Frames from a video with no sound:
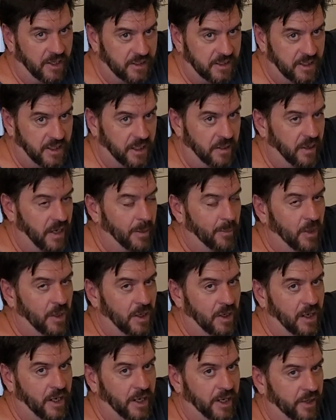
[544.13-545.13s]
or let's say grandma
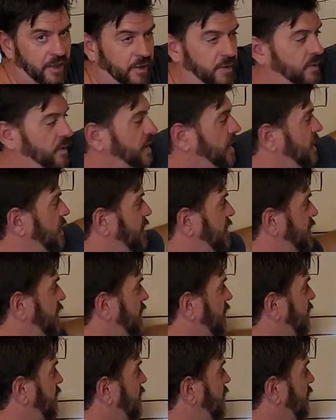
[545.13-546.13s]
got it and you inherited
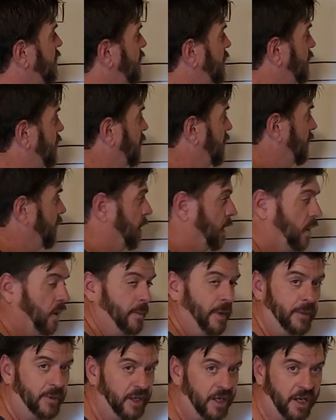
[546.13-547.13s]
it,
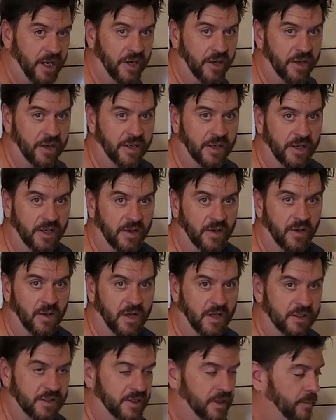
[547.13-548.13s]
or maybe you got a good deal
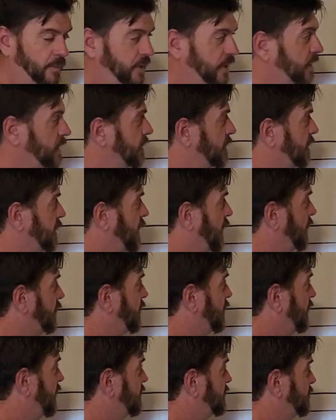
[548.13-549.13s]
on something and the
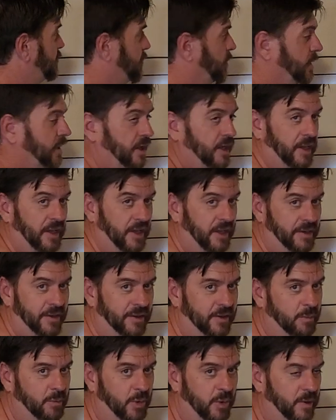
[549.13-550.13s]
county lets you put it in.
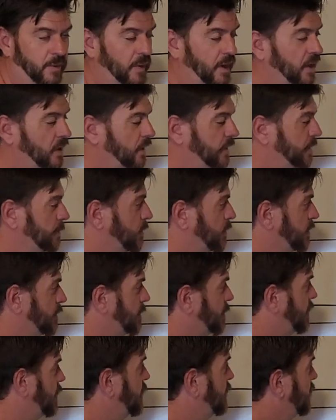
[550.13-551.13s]
That's pretty rare anymore,
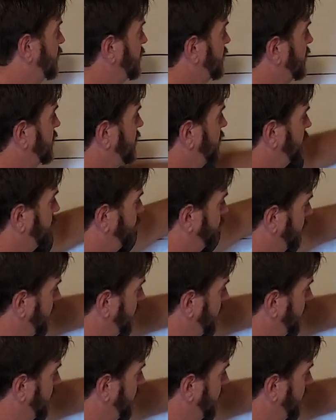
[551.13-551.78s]
but you